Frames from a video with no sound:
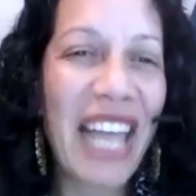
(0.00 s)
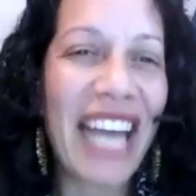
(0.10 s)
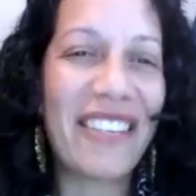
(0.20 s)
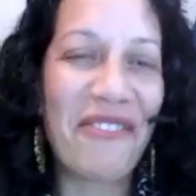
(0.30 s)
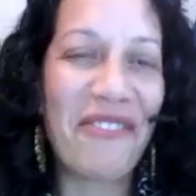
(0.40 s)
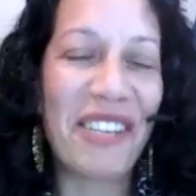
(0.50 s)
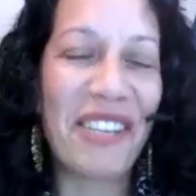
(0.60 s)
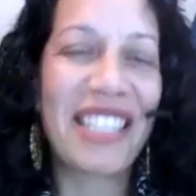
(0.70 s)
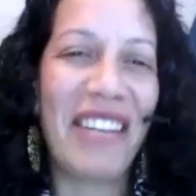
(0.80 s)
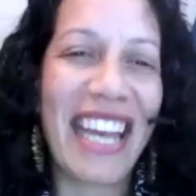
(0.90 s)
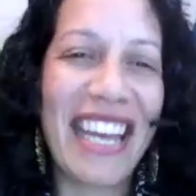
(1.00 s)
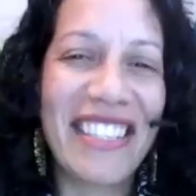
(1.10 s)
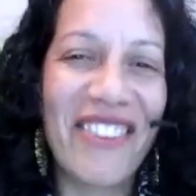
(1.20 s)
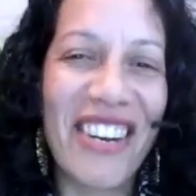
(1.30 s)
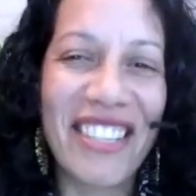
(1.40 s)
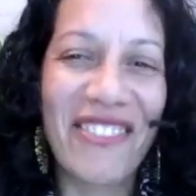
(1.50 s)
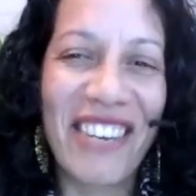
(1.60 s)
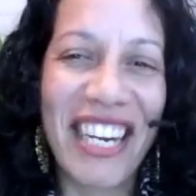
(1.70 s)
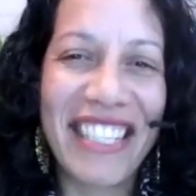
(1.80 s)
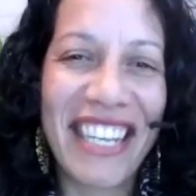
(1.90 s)
that what that, that application
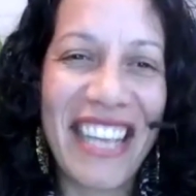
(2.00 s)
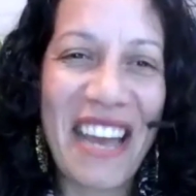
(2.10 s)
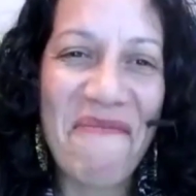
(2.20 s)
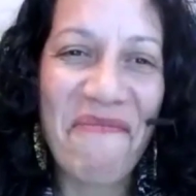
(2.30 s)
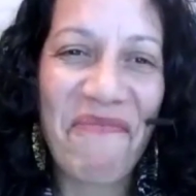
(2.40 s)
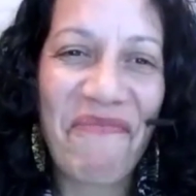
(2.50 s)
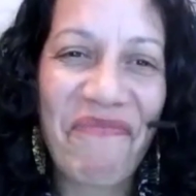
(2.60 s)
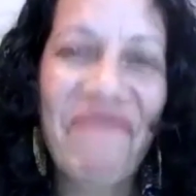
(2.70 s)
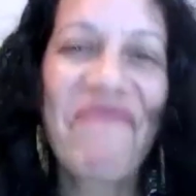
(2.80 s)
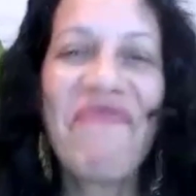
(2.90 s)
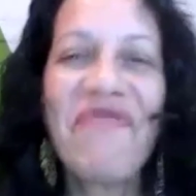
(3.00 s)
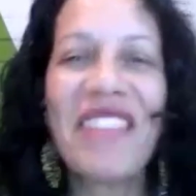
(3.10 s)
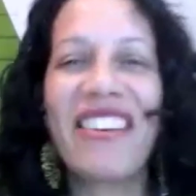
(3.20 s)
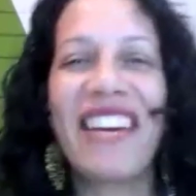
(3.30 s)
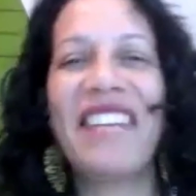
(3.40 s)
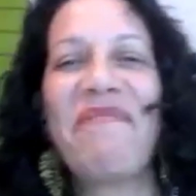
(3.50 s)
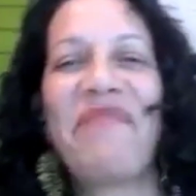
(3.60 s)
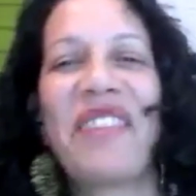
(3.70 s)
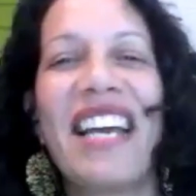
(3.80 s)
was and what I shared there. Great.